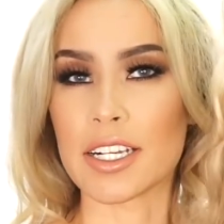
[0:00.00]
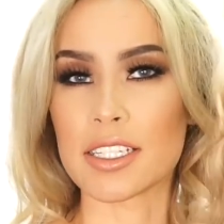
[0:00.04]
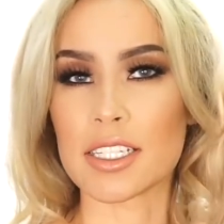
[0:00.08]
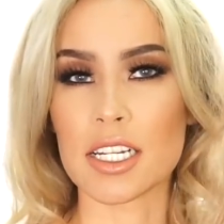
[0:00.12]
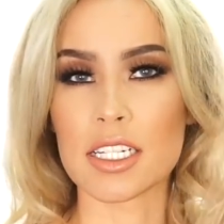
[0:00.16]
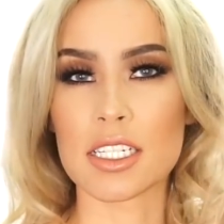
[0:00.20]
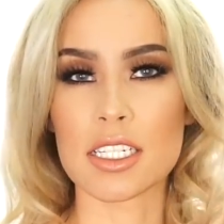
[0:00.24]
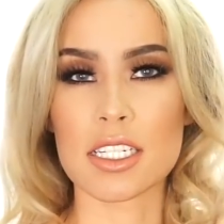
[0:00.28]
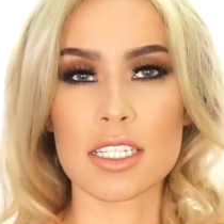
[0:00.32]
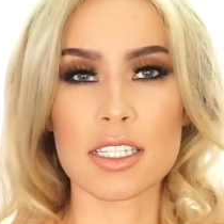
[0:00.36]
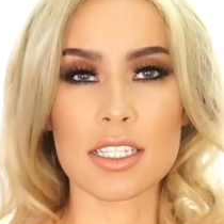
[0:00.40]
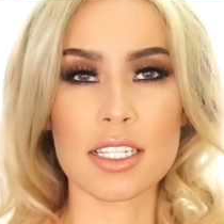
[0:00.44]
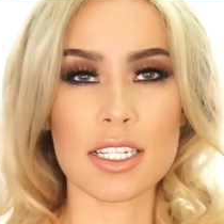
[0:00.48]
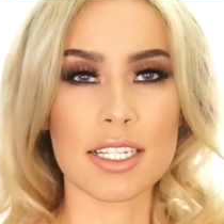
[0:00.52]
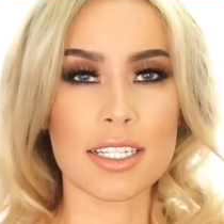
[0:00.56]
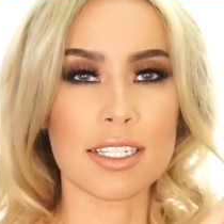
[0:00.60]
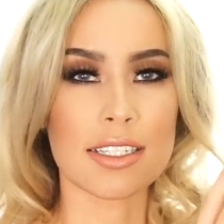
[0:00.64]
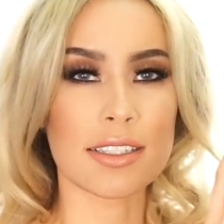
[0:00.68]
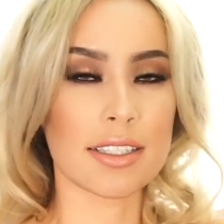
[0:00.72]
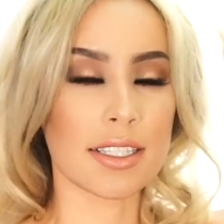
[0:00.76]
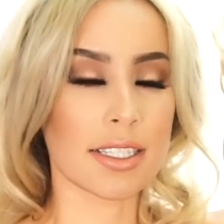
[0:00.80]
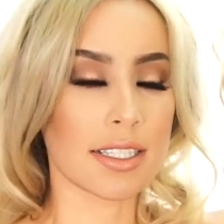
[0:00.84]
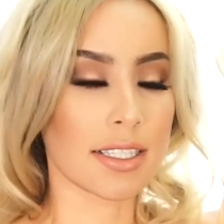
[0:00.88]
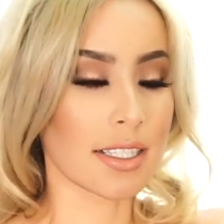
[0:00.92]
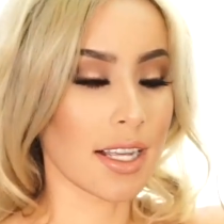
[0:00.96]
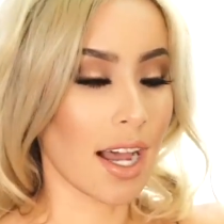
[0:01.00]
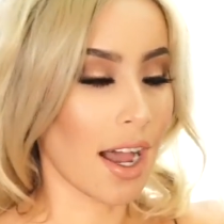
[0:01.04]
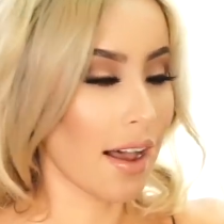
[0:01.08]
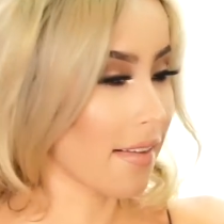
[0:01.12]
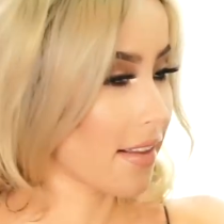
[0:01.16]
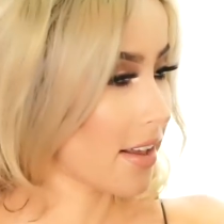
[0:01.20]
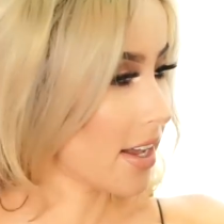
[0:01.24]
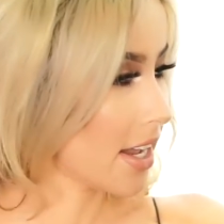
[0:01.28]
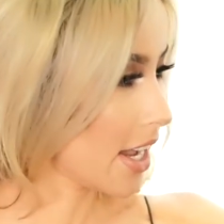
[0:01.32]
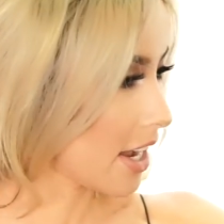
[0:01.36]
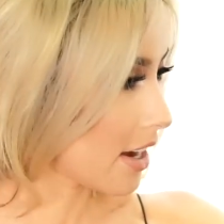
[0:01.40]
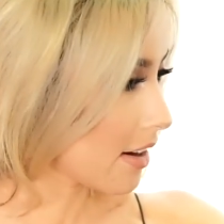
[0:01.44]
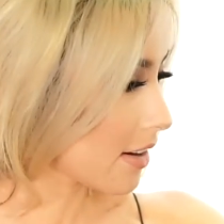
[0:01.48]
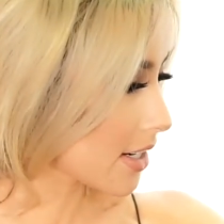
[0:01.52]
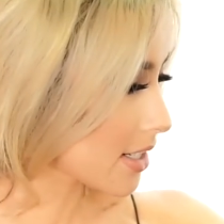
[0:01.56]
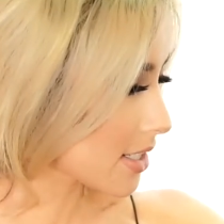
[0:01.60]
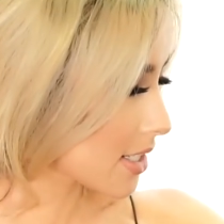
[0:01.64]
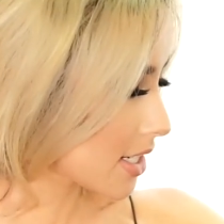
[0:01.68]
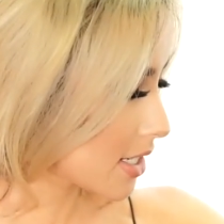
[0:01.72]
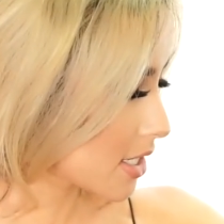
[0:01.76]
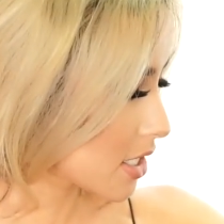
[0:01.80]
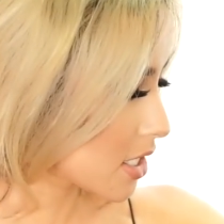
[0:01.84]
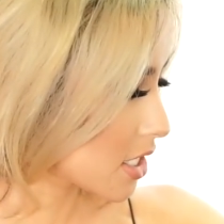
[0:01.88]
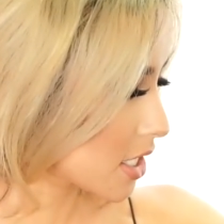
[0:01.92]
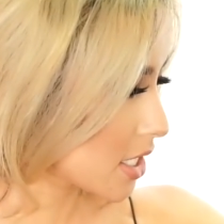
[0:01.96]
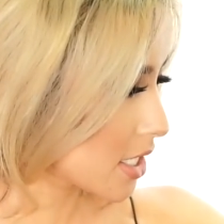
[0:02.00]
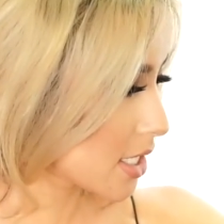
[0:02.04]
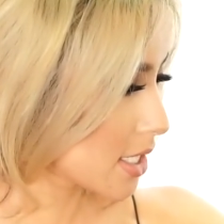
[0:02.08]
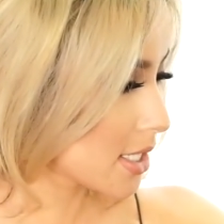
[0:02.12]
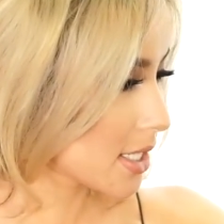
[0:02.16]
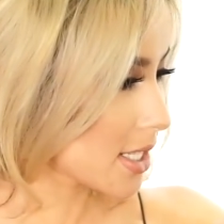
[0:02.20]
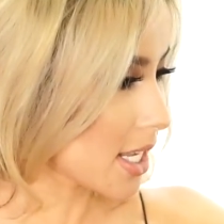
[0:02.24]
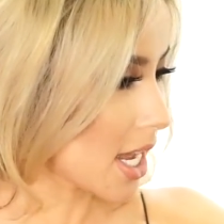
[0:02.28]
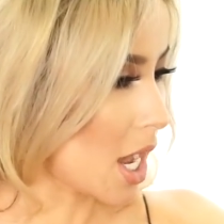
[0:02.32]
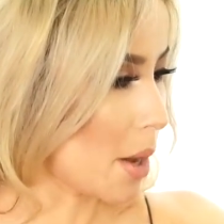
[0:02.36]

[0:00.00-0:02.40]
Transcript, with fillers: extensions is the Zala hair extensions.